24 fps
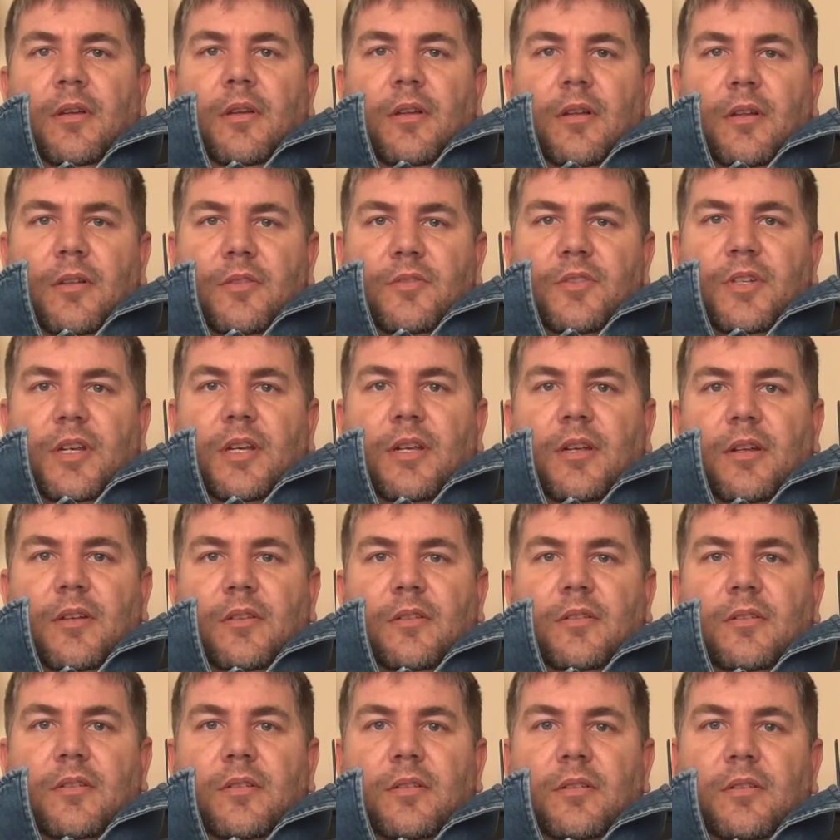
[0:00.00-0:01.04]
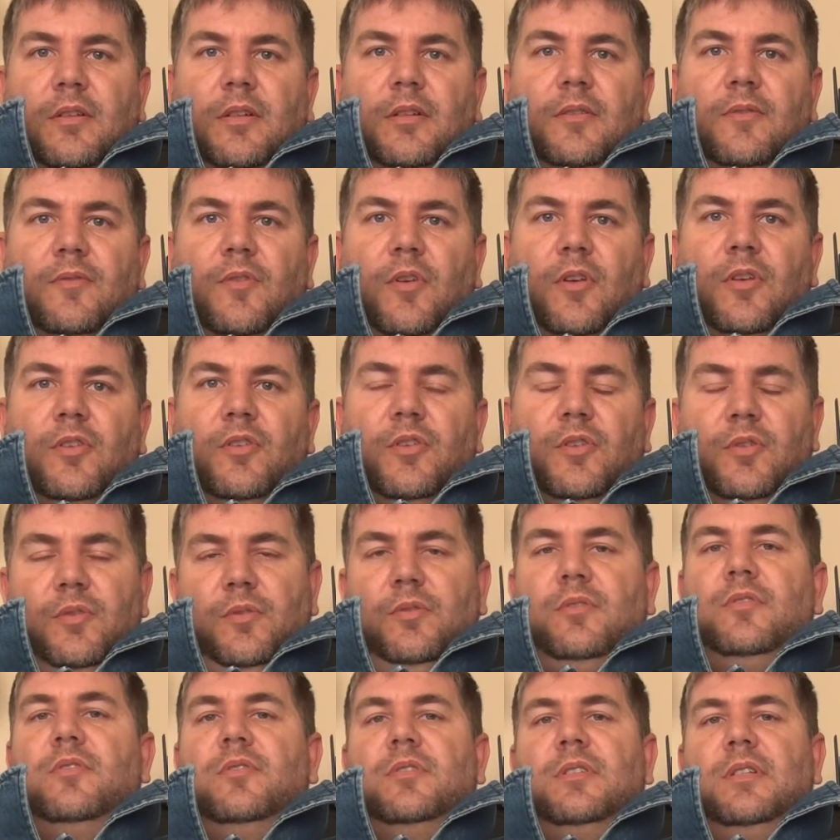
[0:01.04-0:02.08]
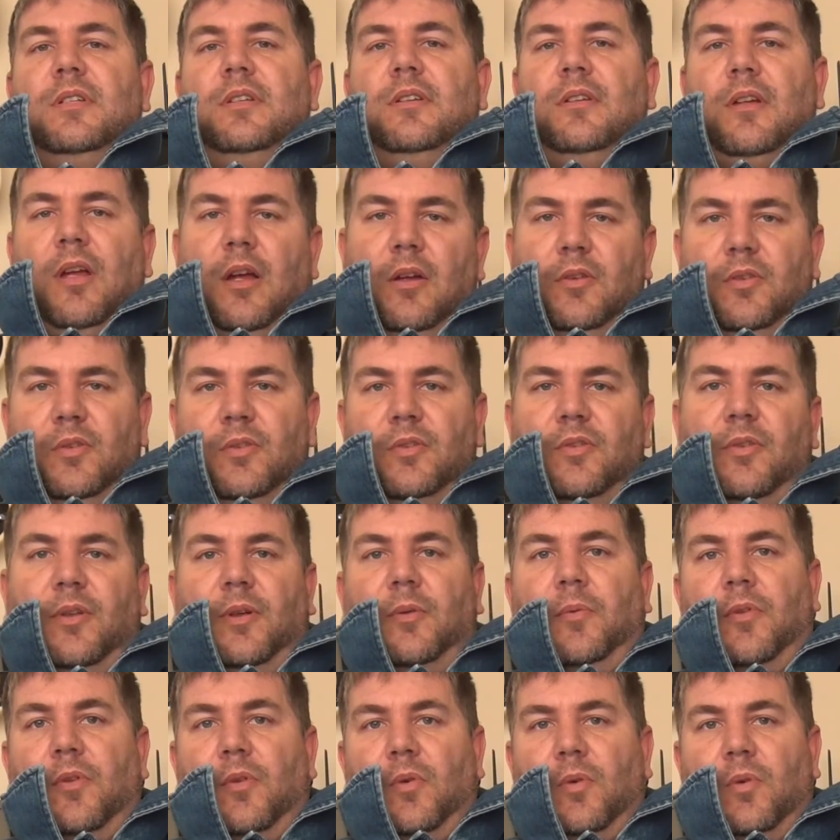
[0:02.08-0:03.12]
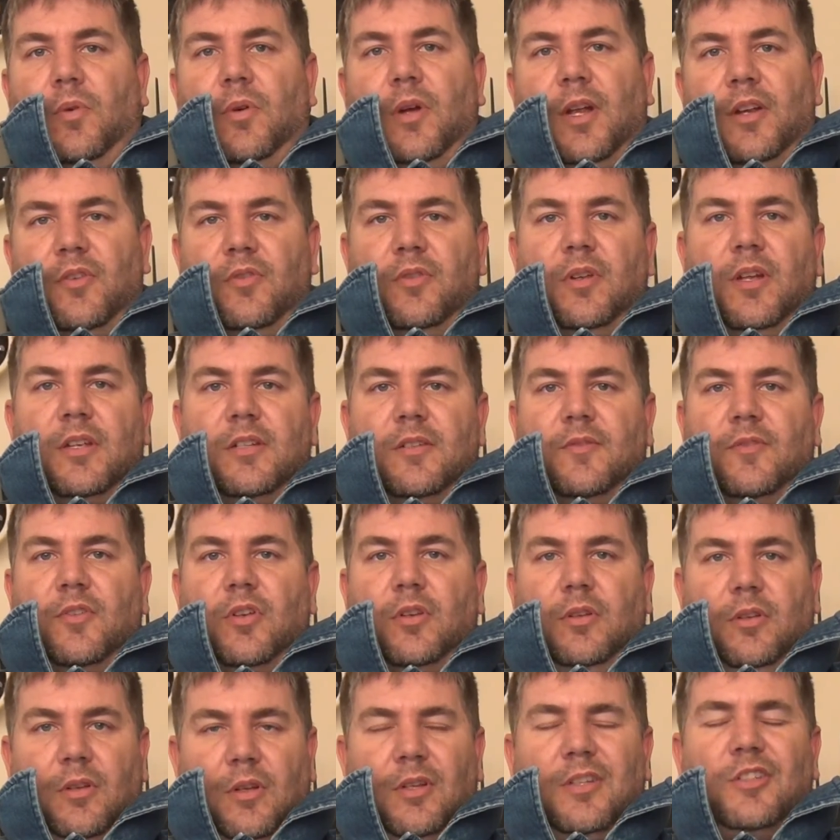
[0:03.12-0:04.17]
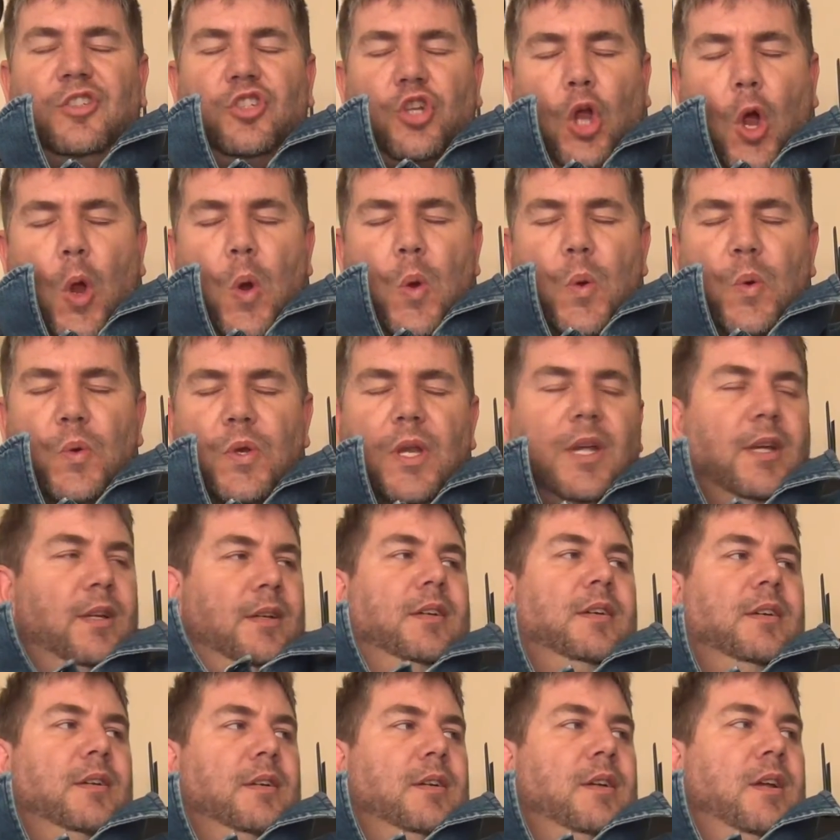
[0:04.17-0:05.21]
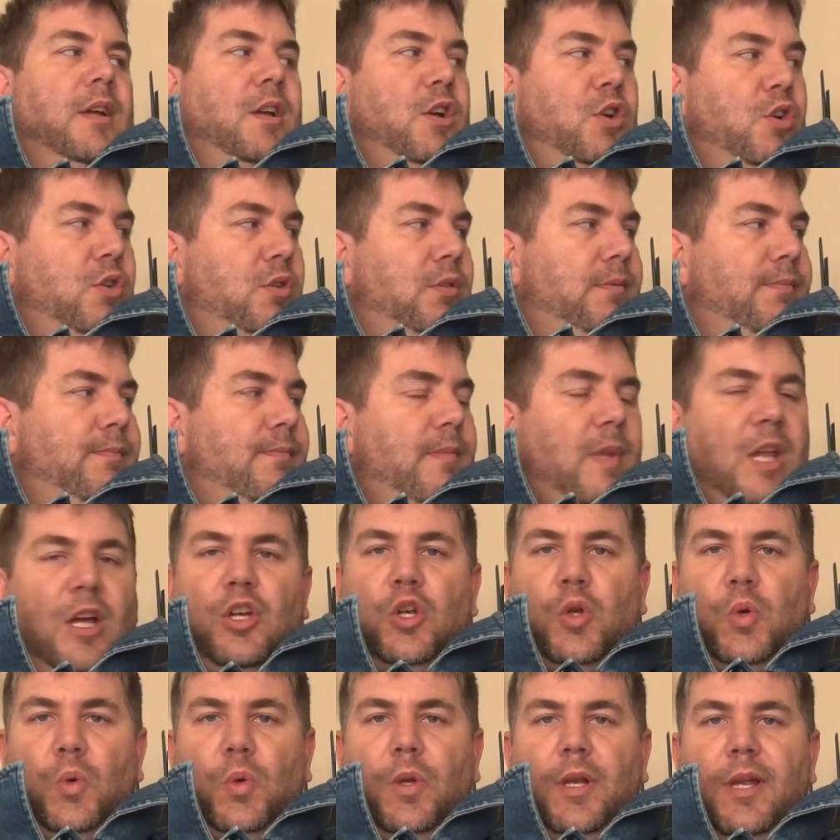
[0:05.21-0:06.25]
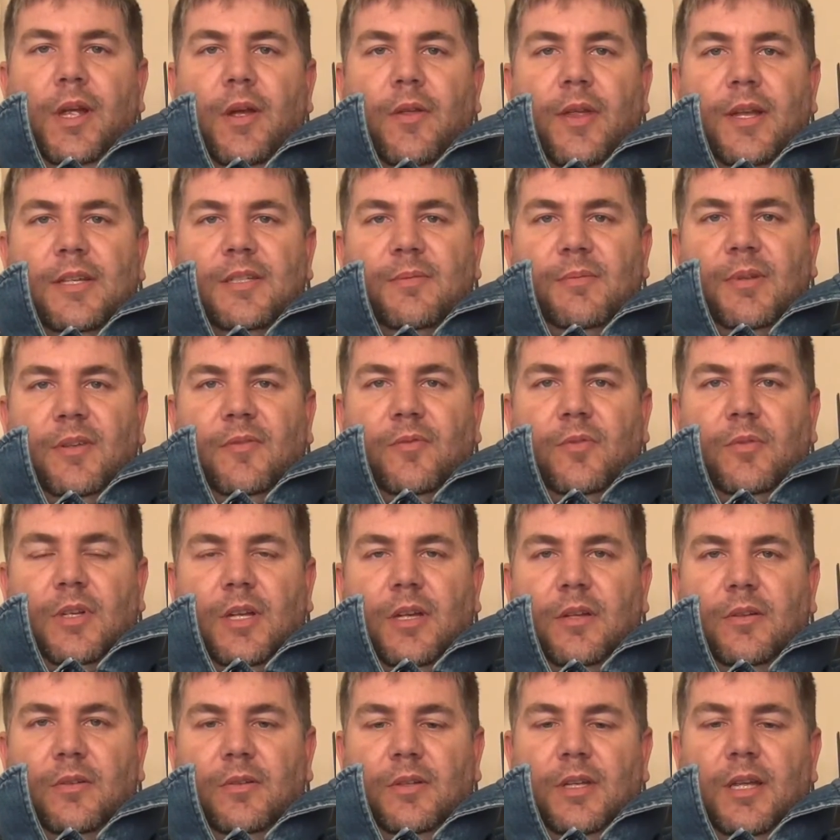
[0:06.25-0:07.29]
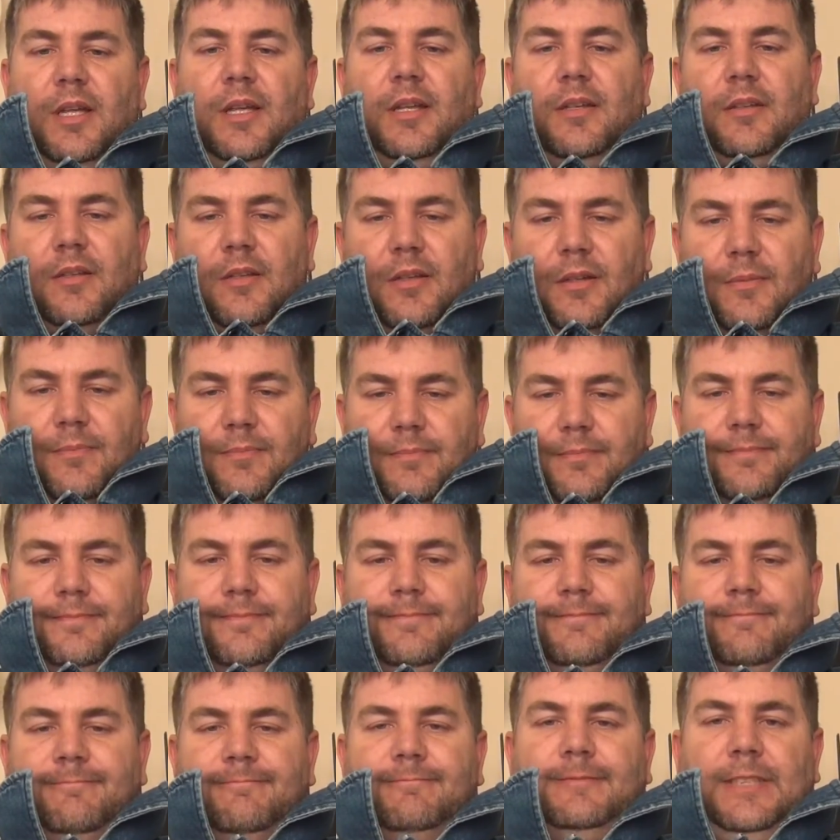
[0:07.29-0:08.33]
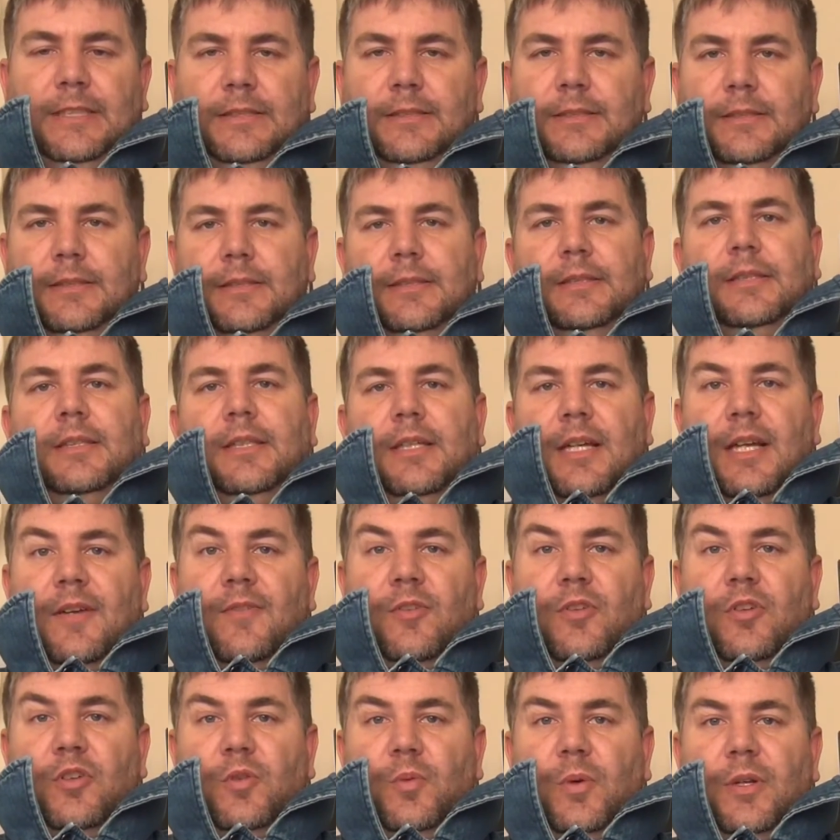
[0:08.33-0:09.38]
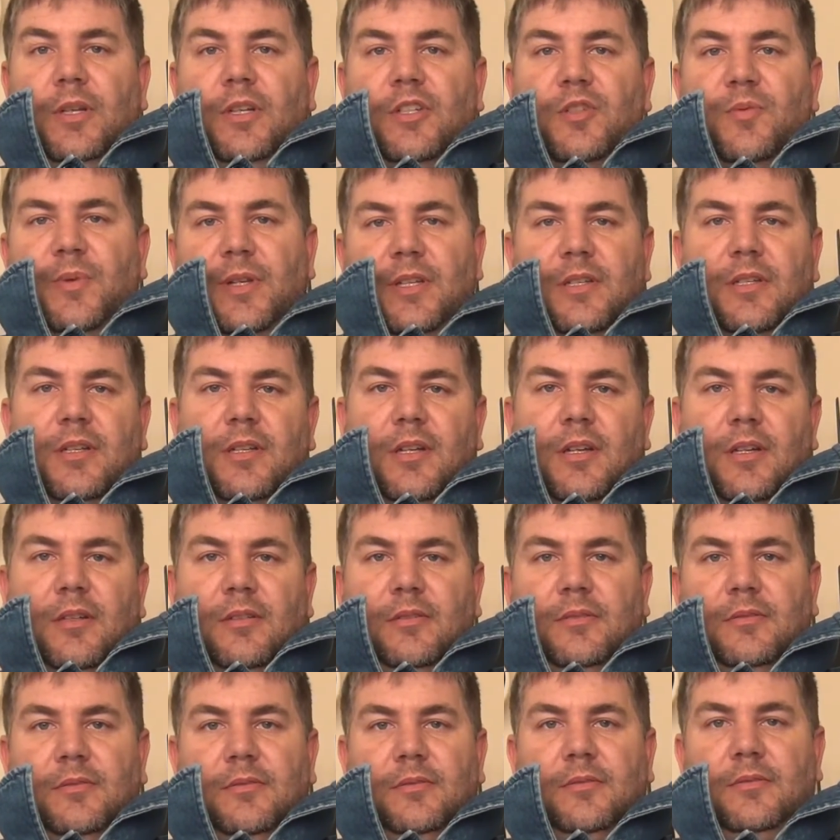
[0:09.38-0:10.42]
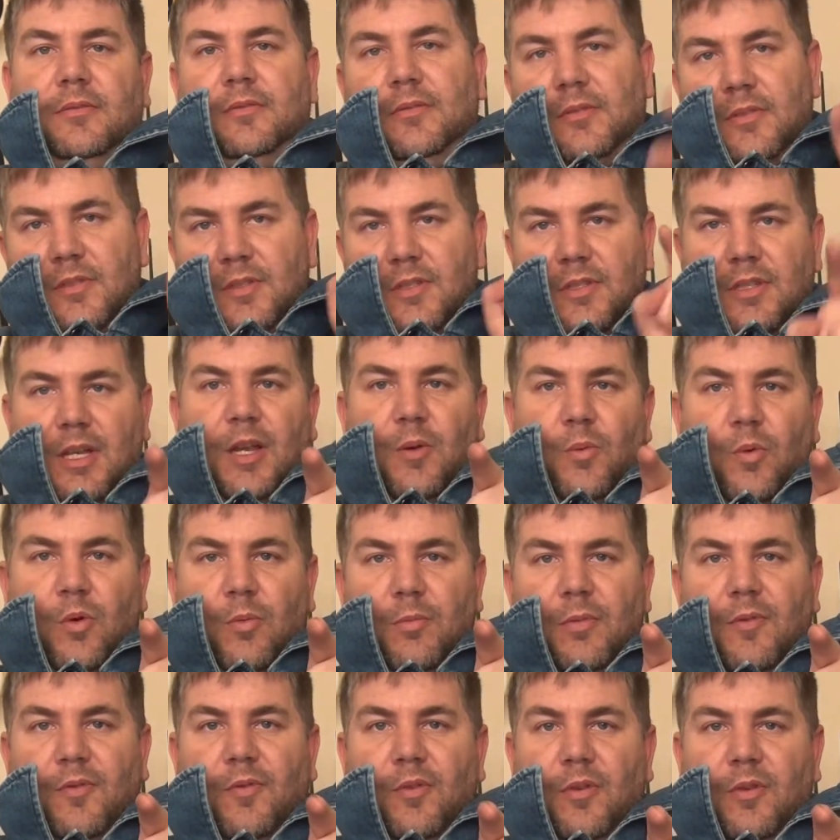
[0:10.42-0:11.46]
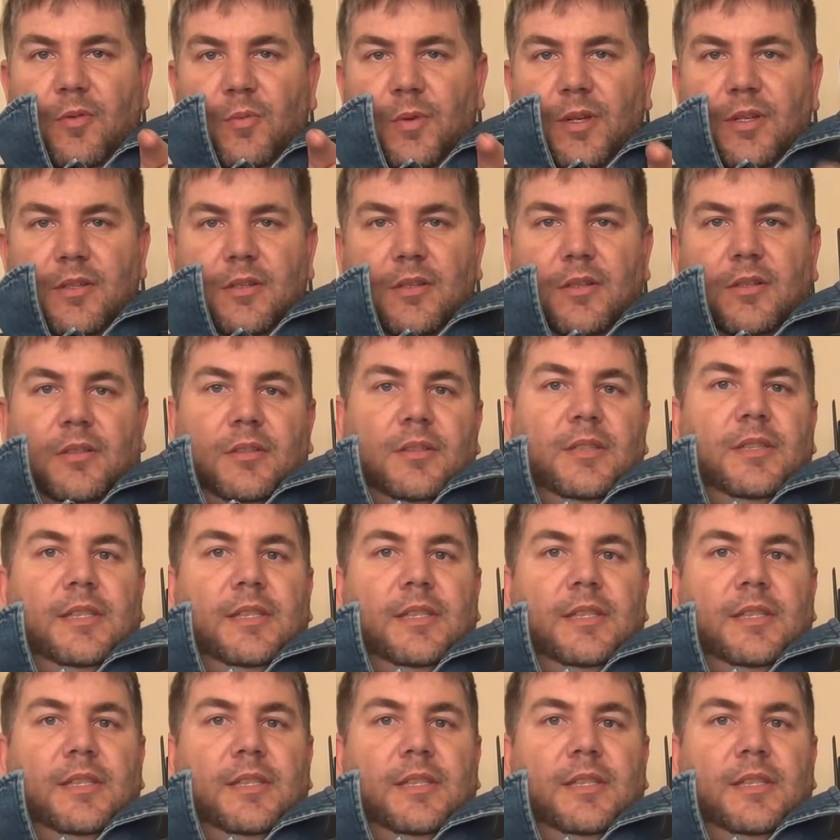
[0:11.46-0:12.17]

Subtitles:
I'll check out and follow you to see how you're doing with your 100 days of code. Coolio, that's me for now, and have a good one. It's winter here. Stay warm if you're in winter.